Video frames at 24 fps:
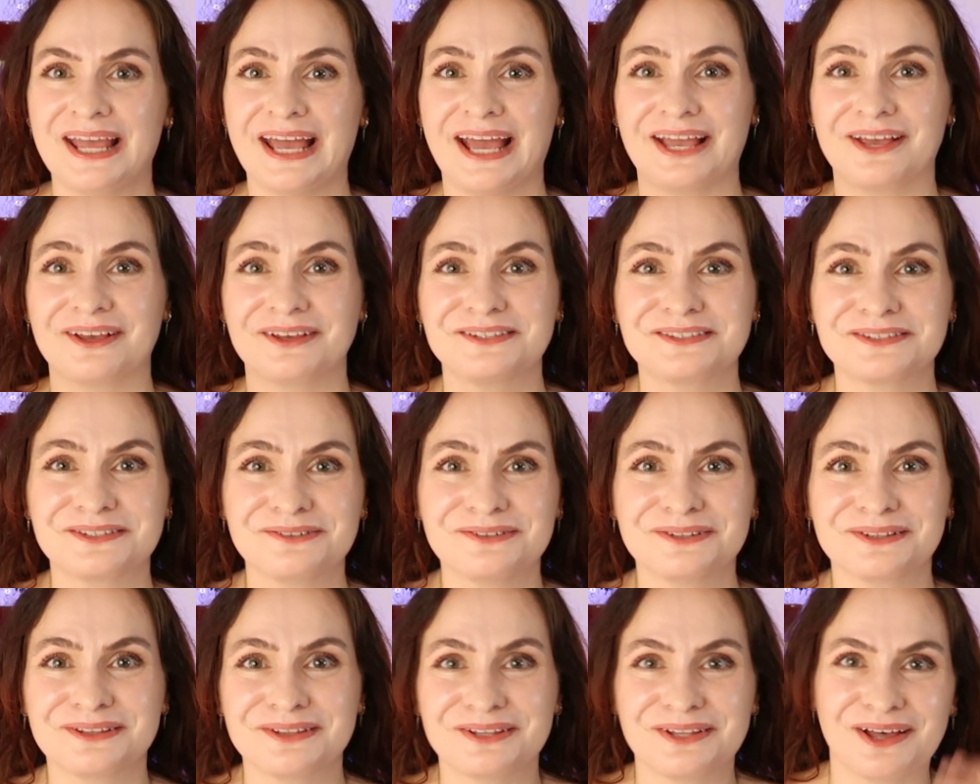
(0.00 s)
I
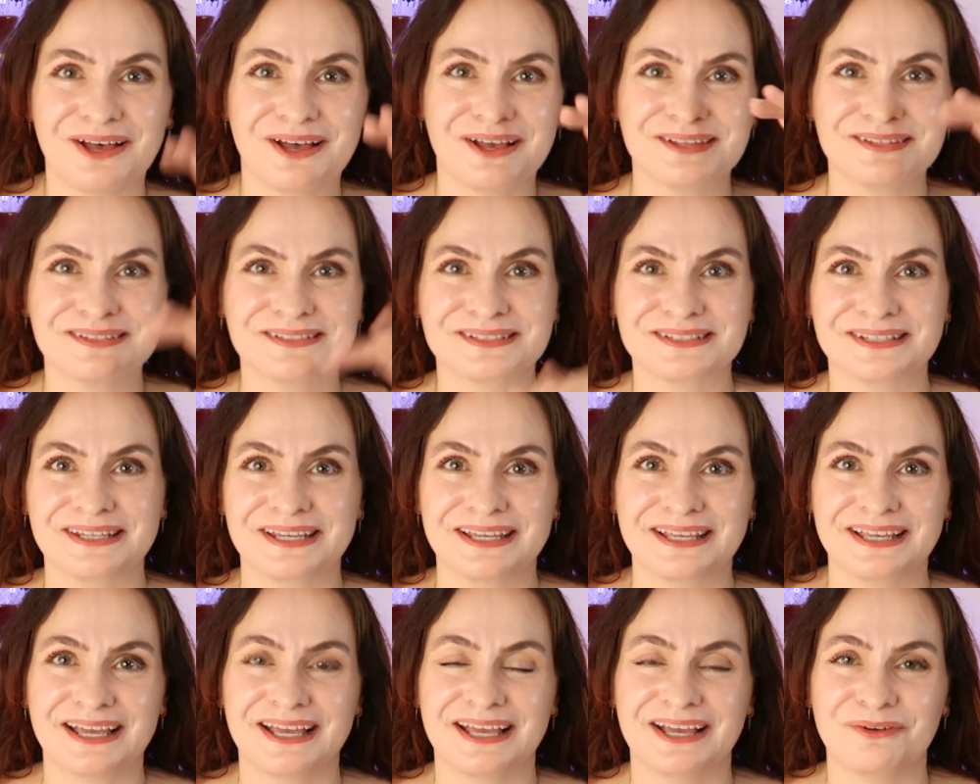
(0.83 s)
also lost
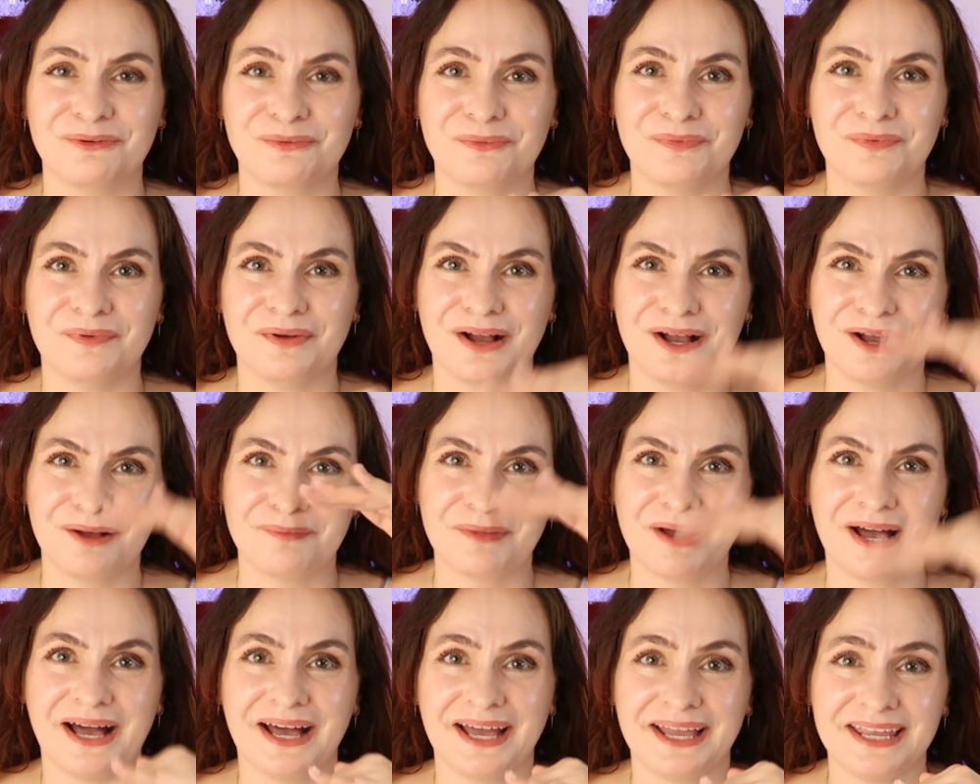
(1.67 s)
like
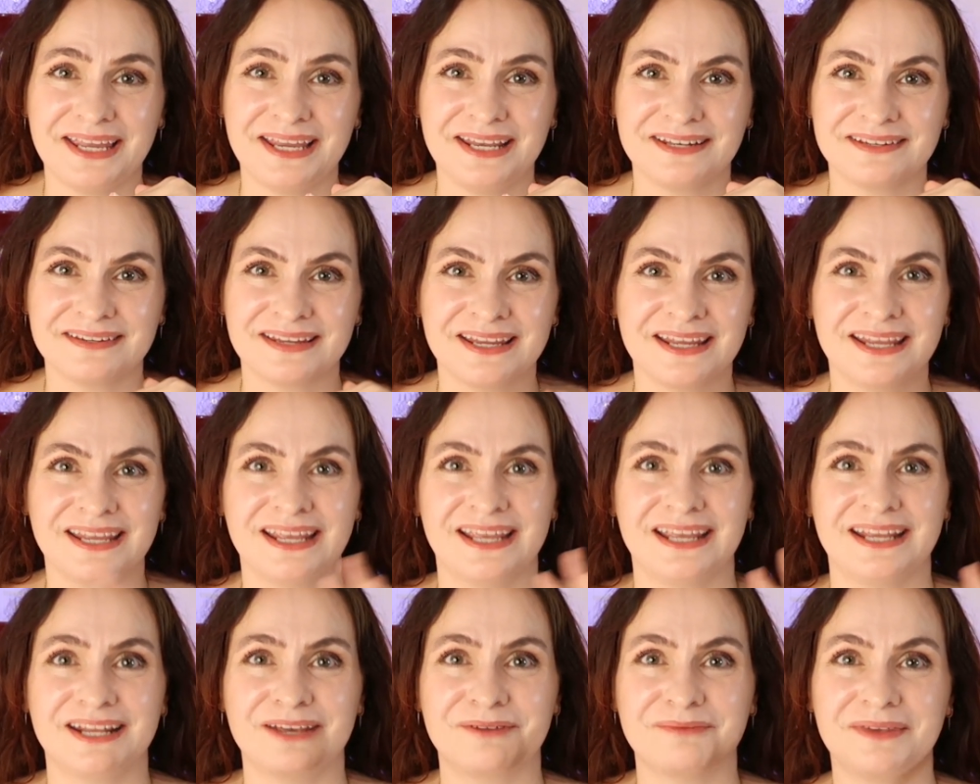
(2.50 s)
height,
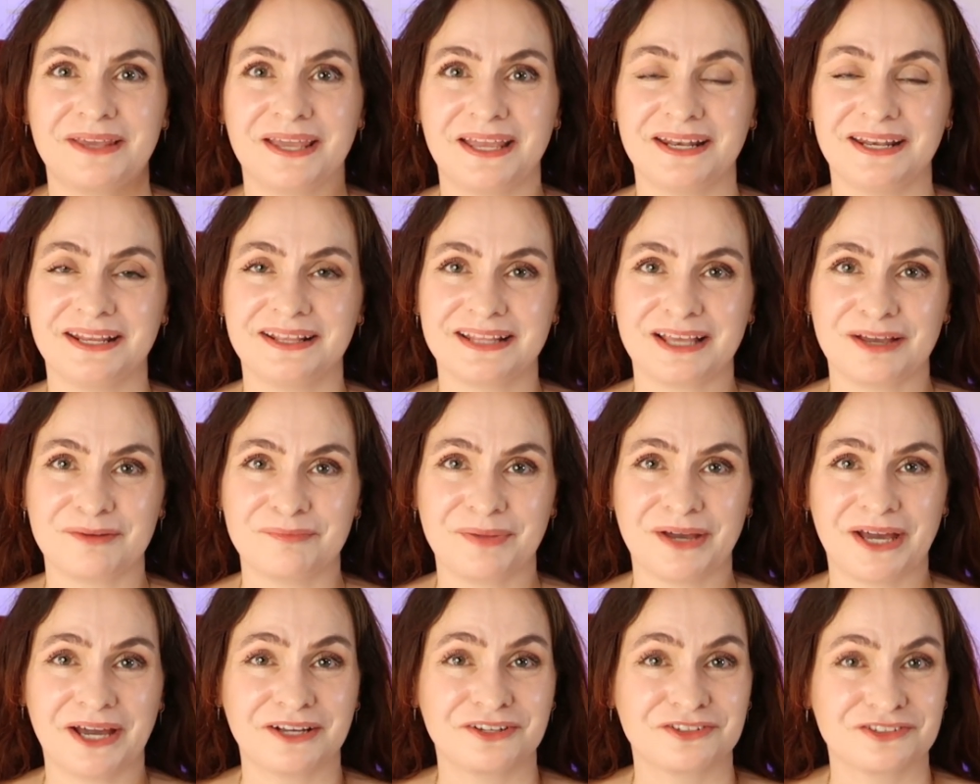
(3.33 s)
and I'm gaining that
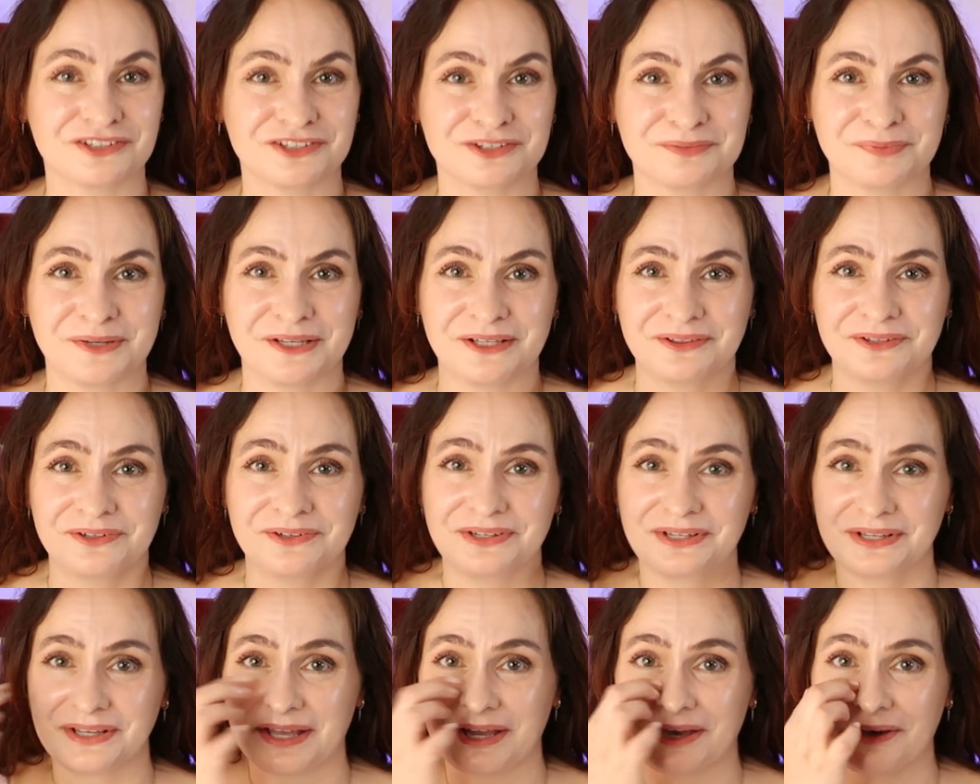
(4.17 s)
back just by
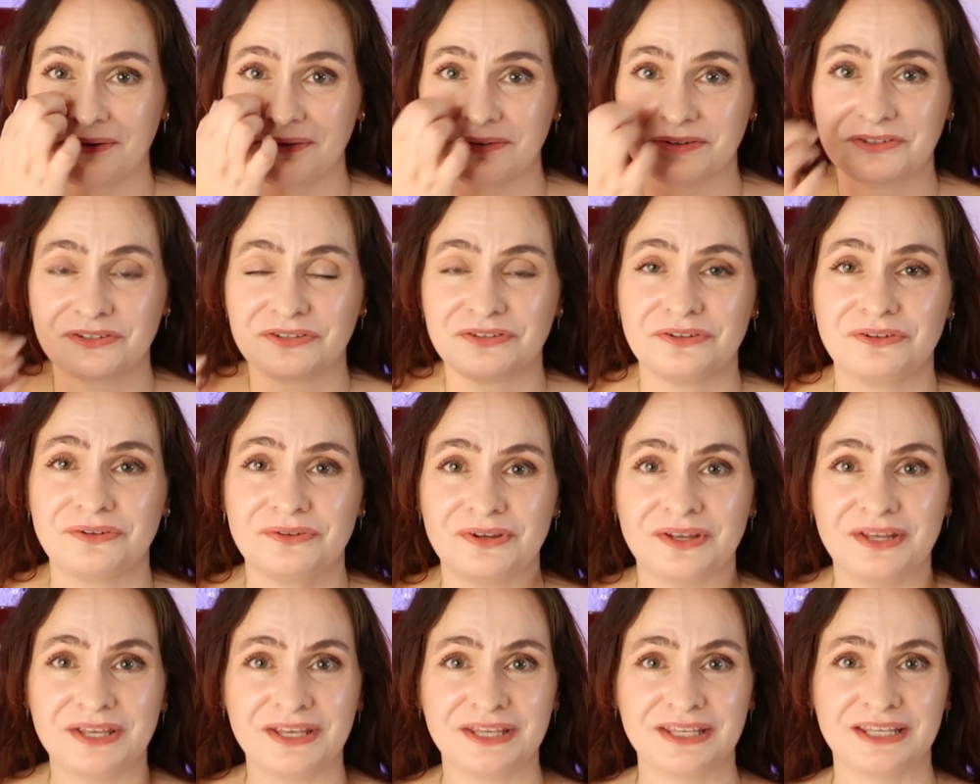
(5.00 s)
learning how
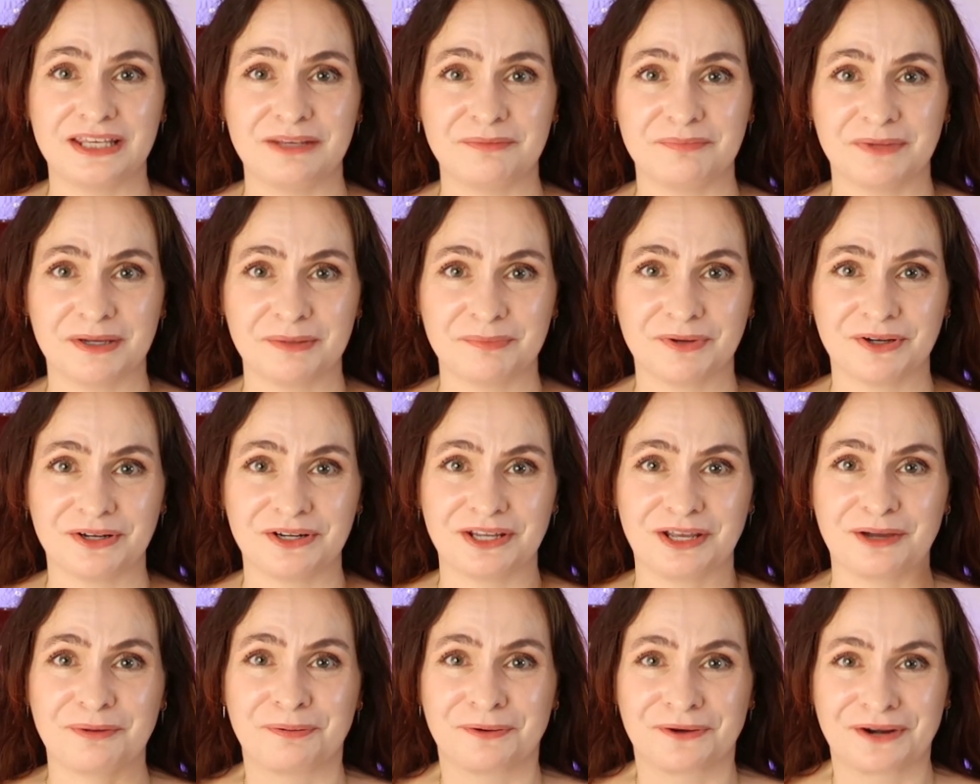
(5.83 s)
to keep my
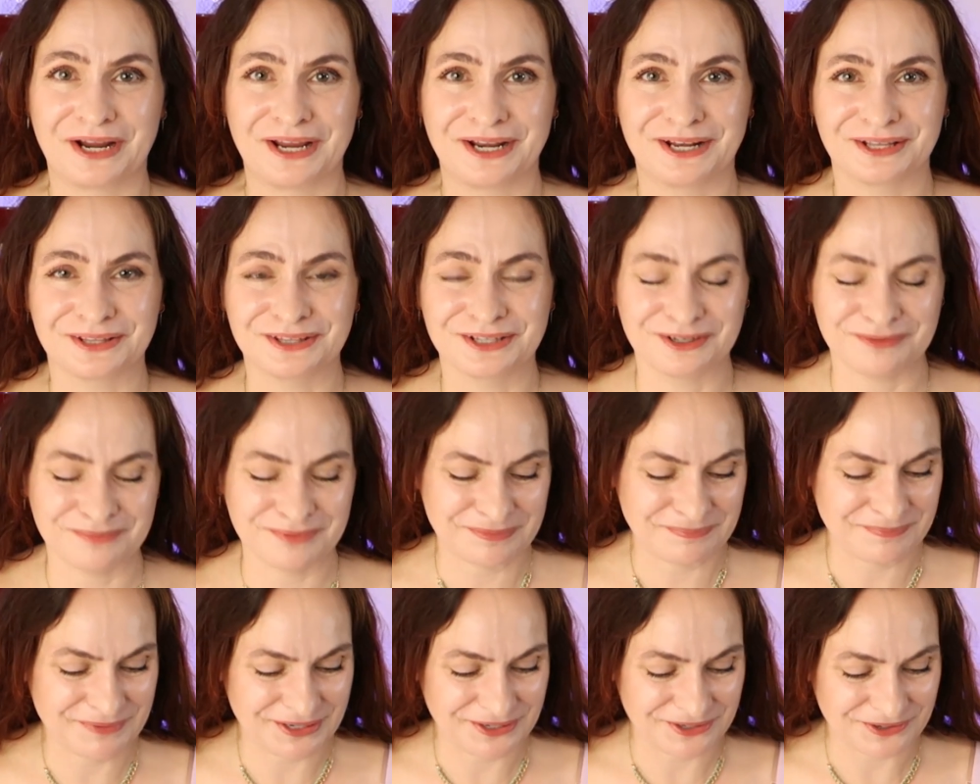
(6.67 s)
body upright a little
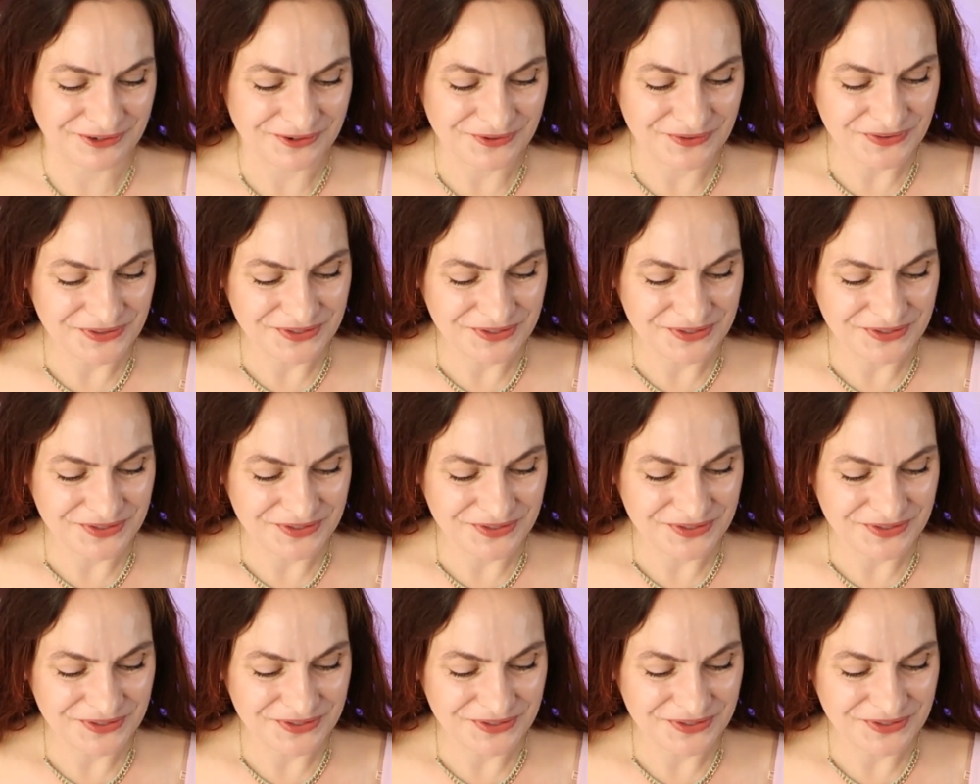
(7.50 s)
bit better.